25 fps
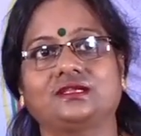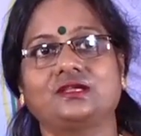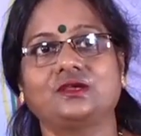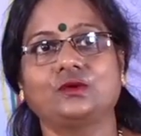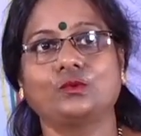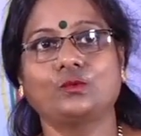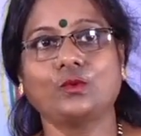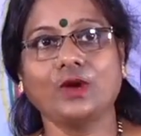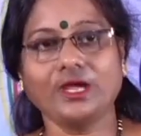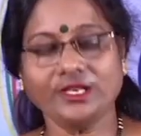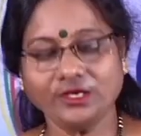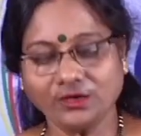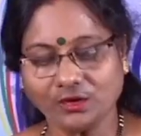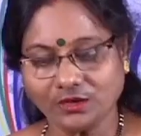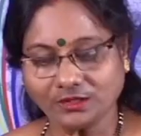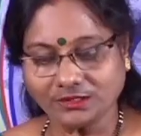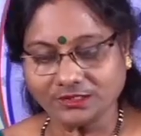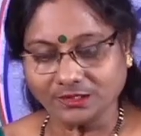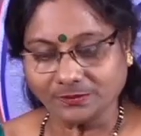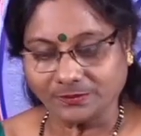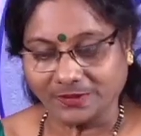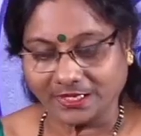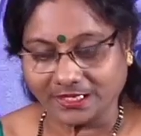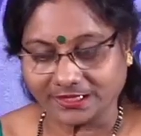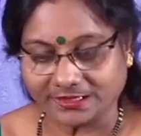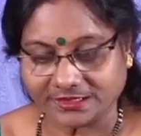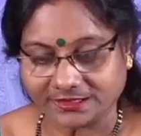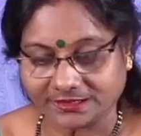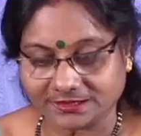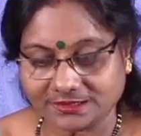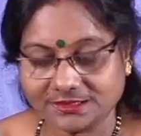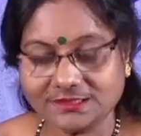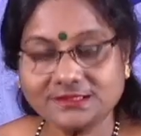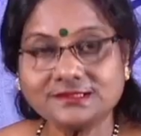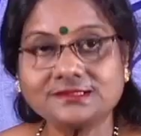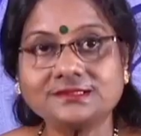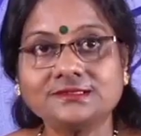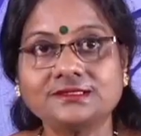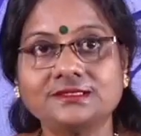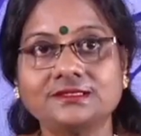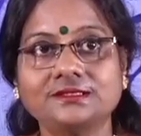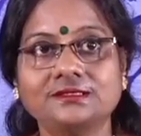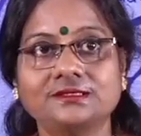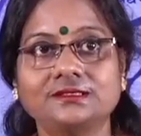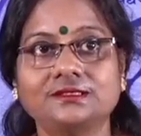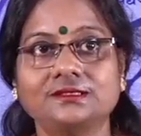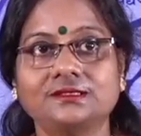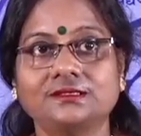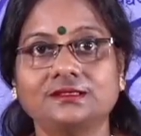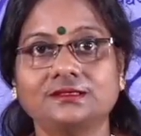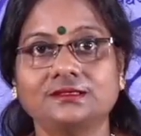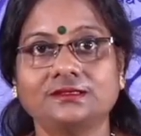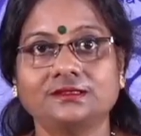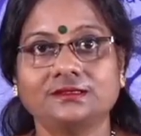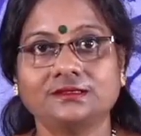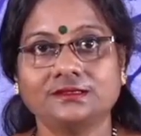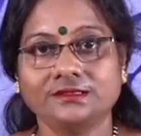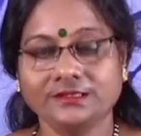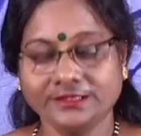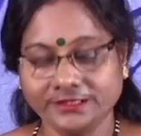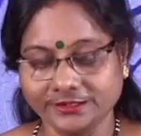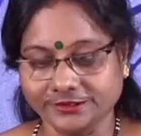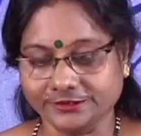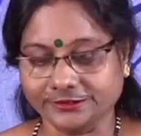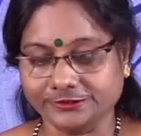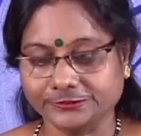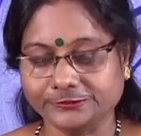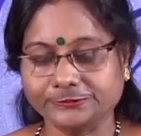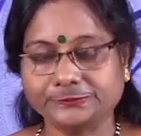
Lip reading: Why not the particles here?